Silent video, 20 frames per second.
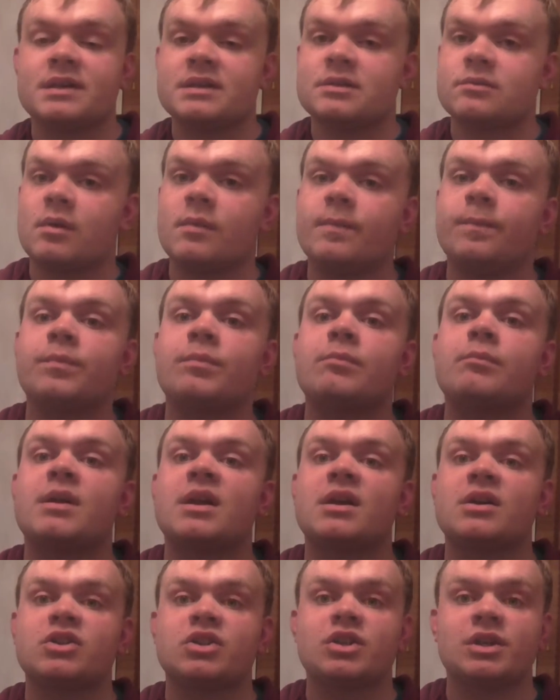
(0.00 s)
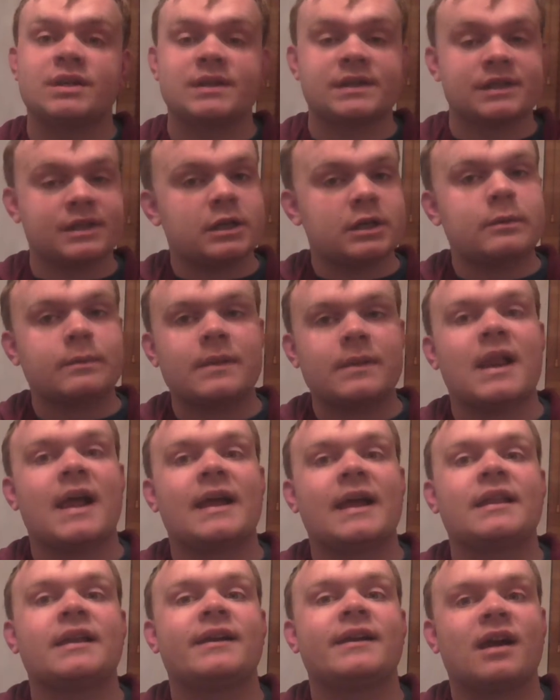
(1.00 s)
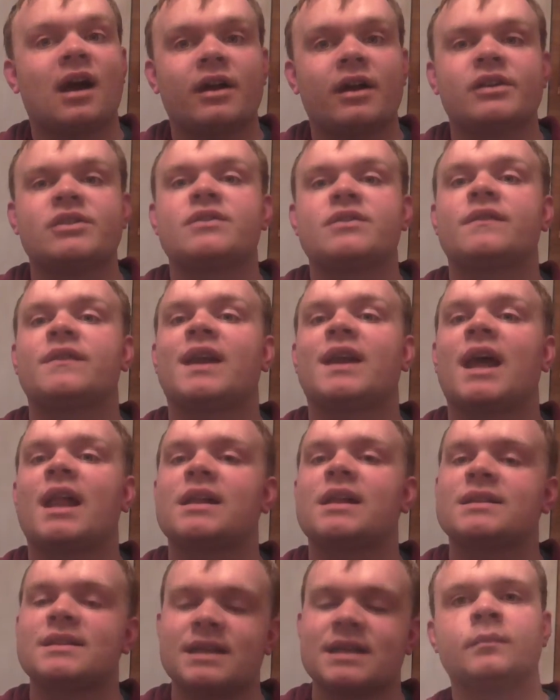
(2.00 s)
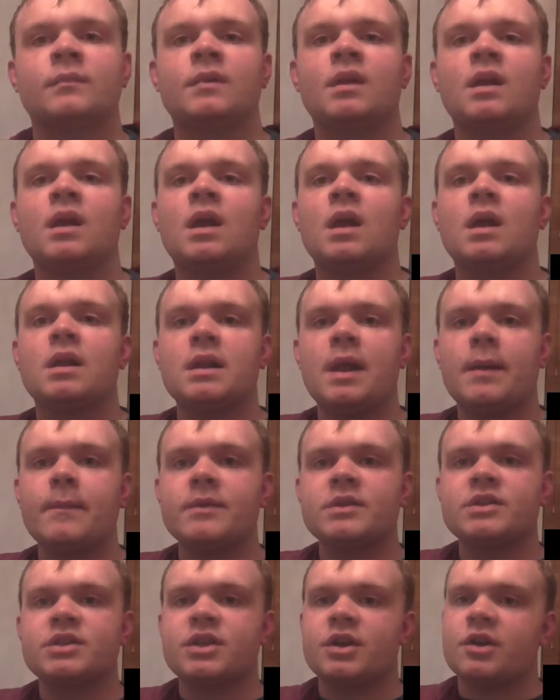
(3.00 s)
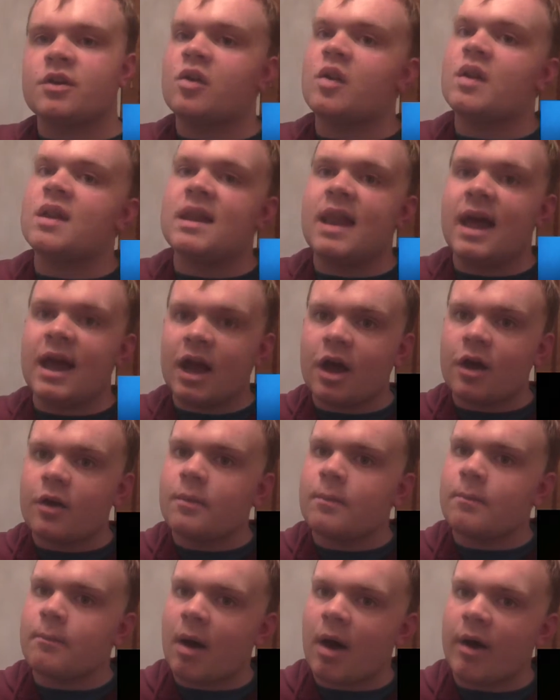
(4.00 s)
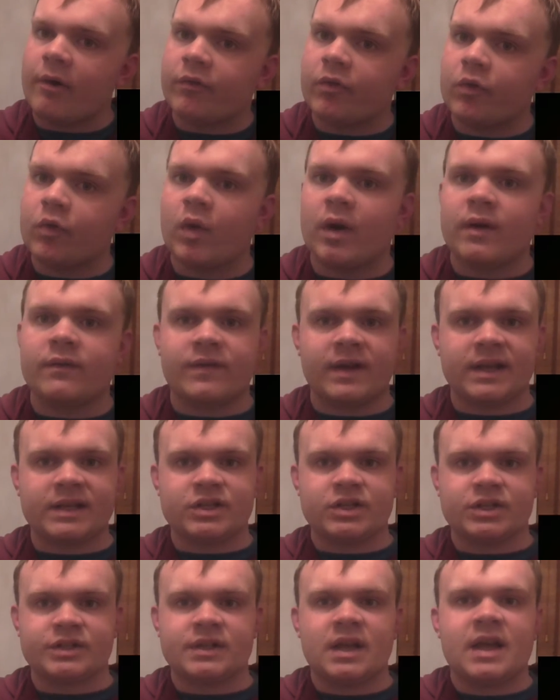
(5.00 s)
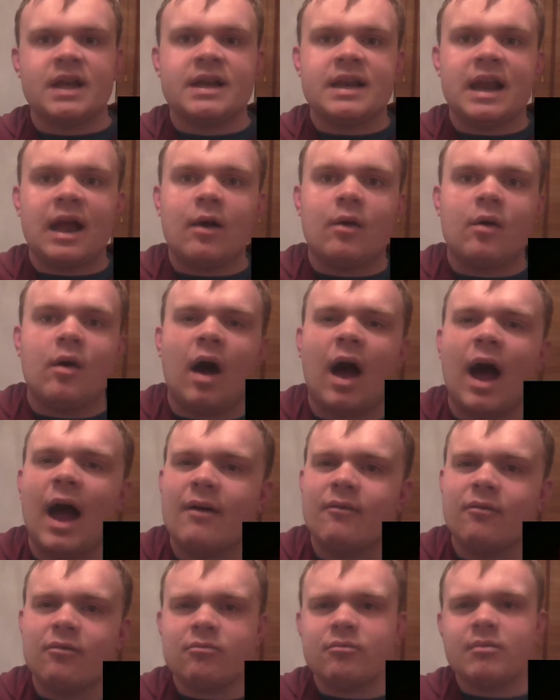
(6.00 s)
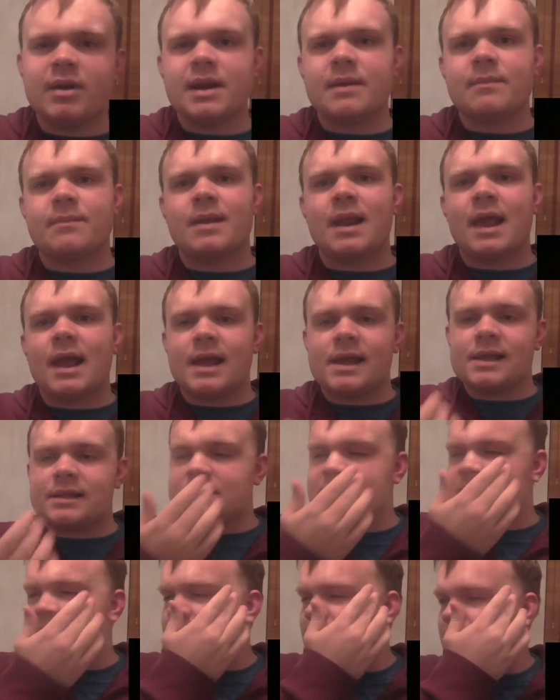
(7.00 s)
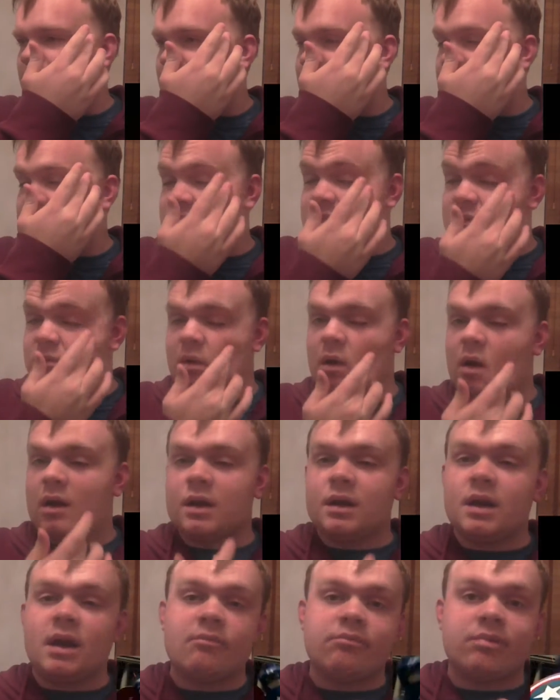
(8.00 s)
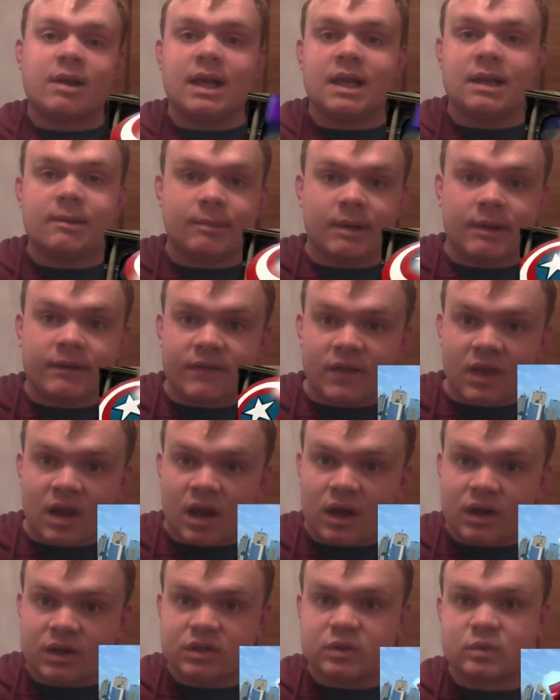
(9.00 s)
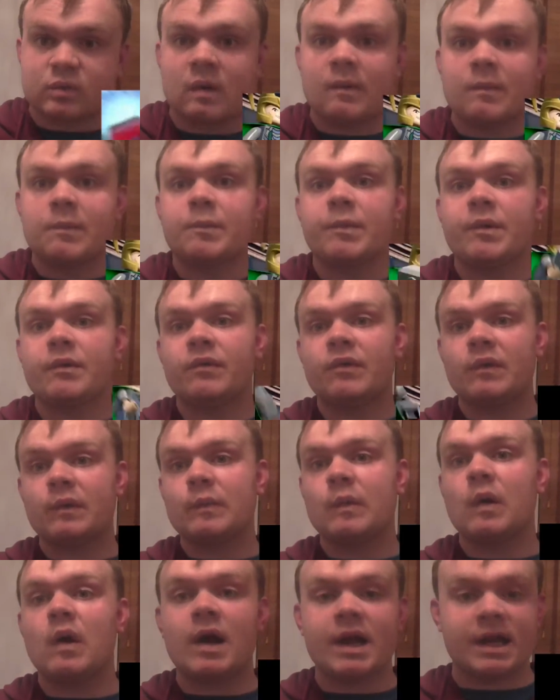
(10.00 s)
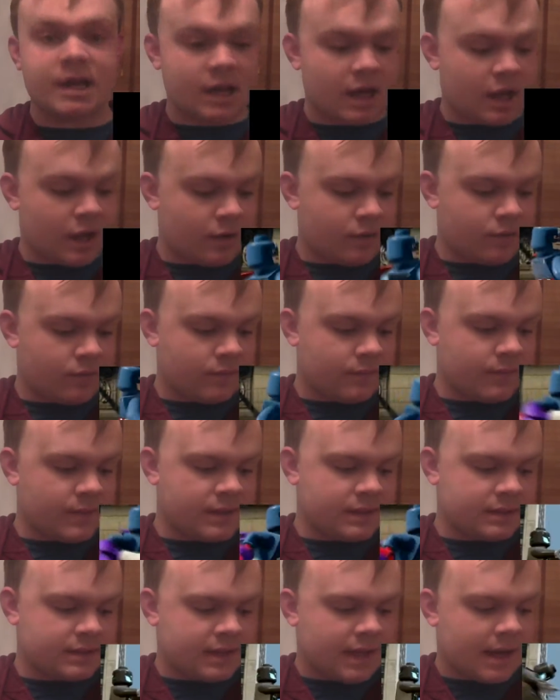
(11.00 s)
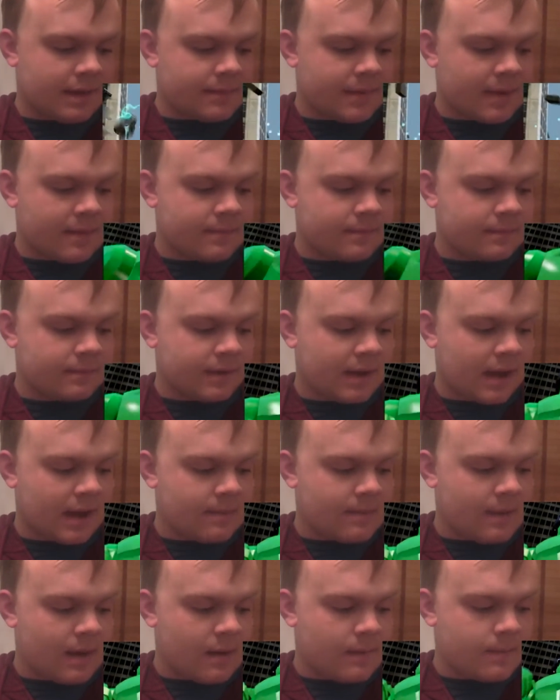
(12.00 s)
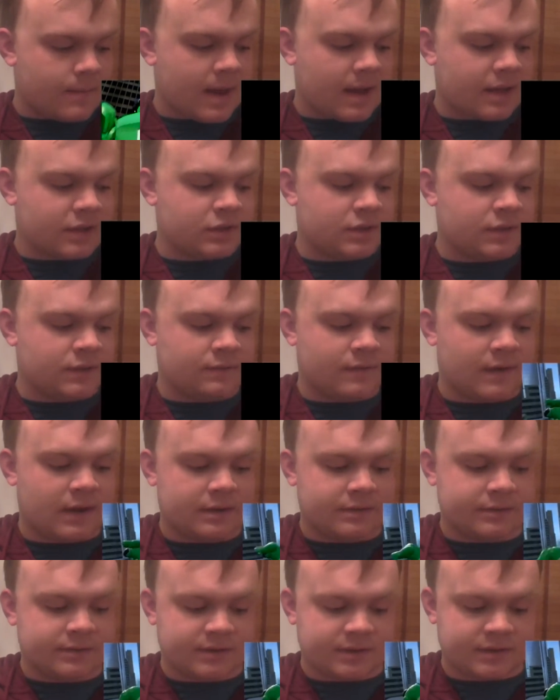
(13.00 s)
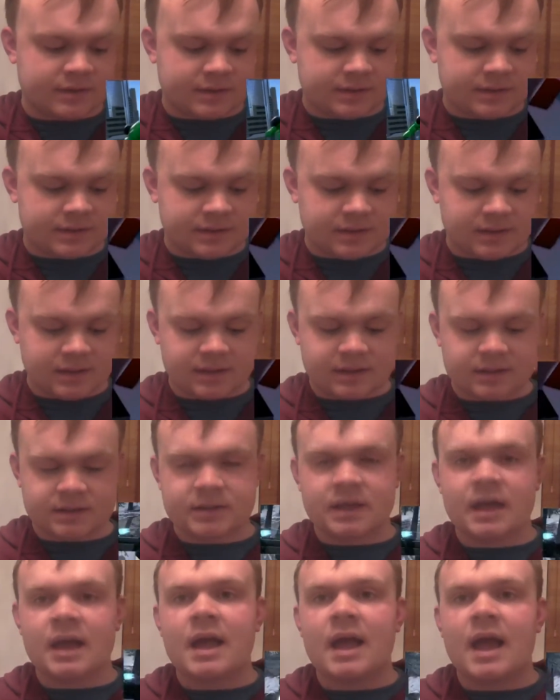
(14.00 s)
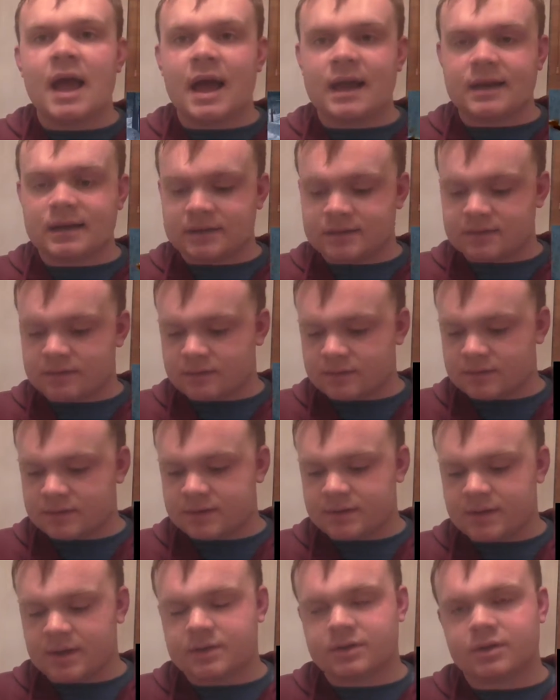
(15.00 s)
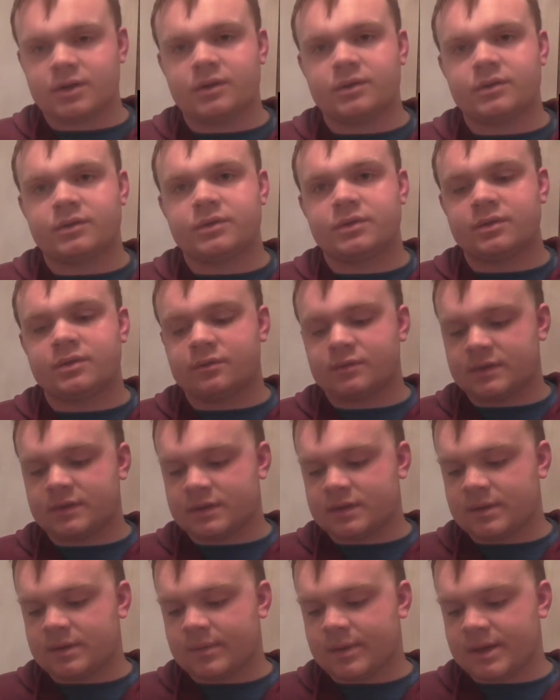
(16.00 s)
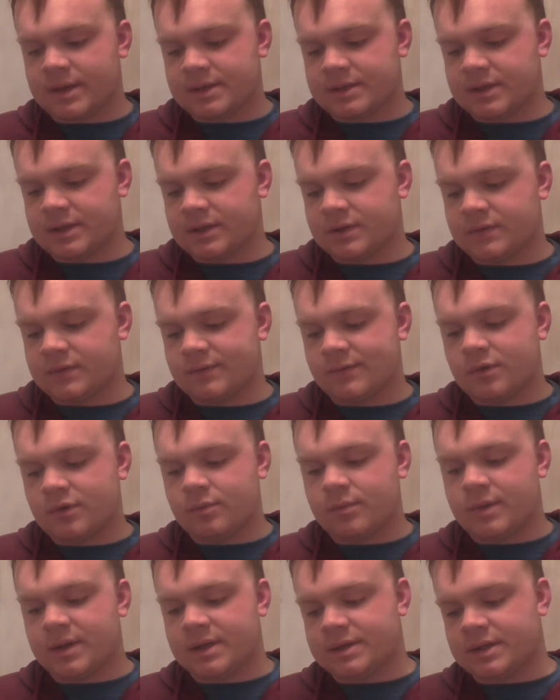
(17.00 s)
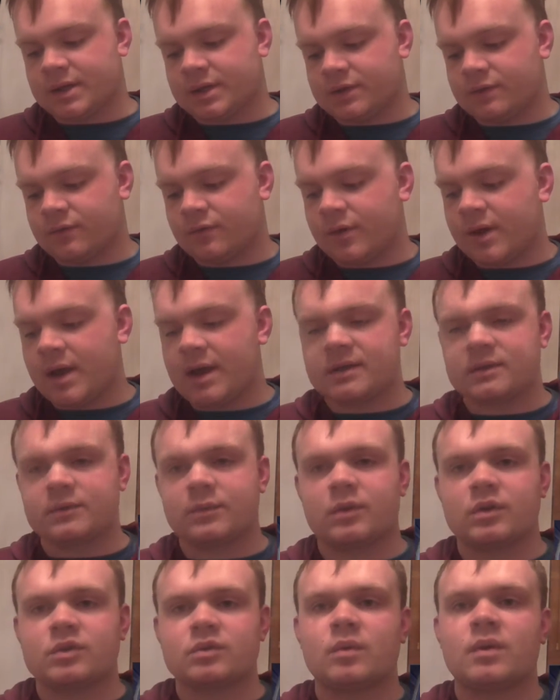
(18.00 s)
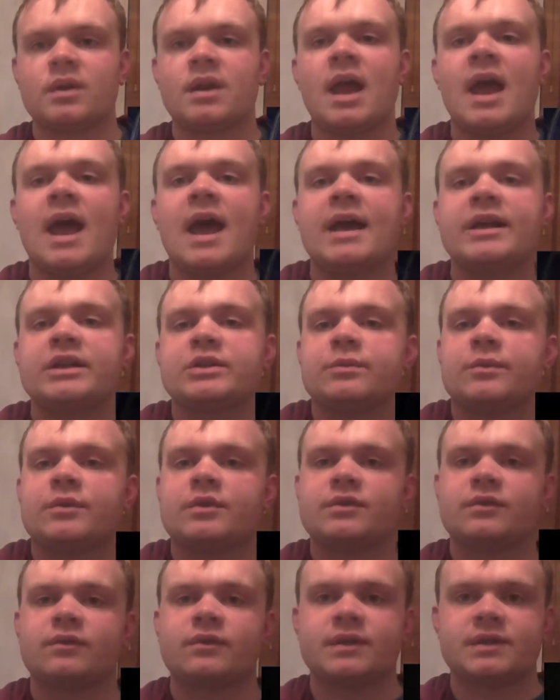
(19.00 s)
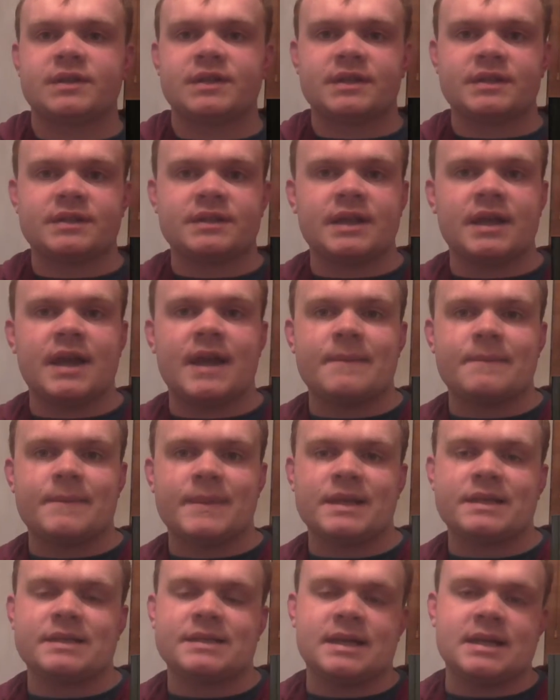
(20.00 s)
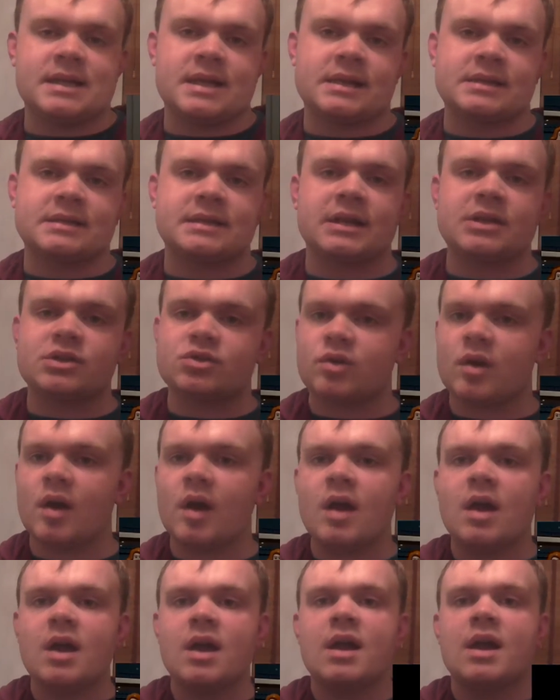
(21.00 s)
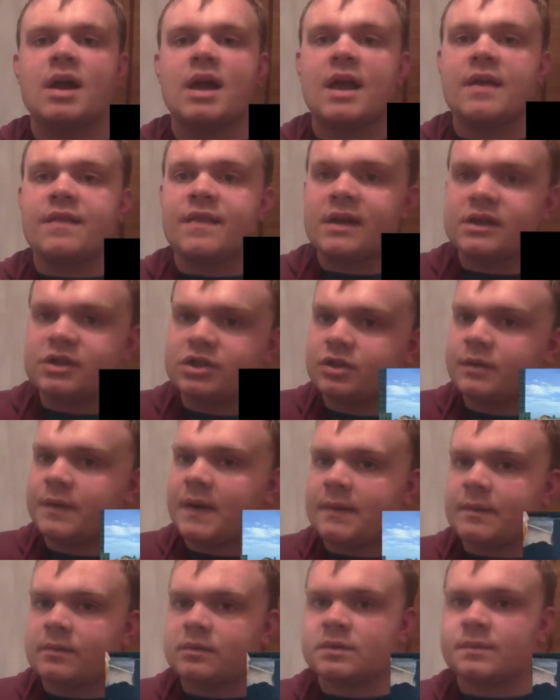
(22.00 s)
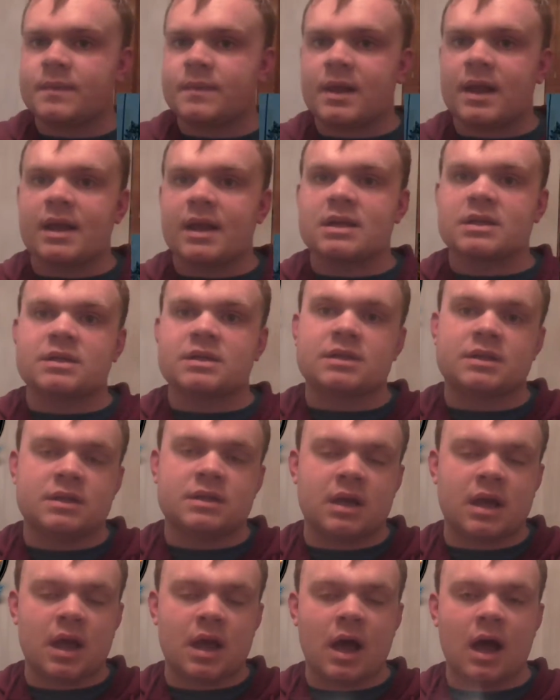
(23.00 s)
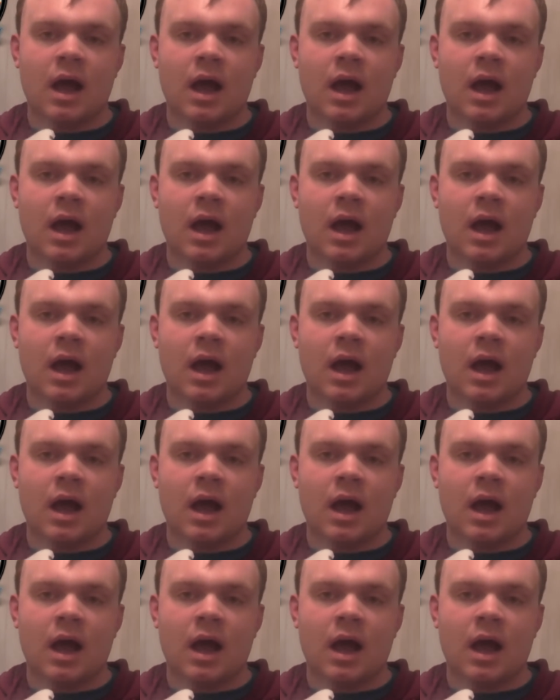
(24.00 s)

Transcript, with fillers: in this one, because you can still play the Guardians of the Galaxy. Number 2, LEGO Marvel Avengers. Now I haven't really played this one, I played a bit of the last one, but from what I know from this game that came out back in 2006, and it's on such consoles as the PlayStation 4, PlayStation 3, Xbox One, Xbox 360 and PC and etc. In this you're able to play as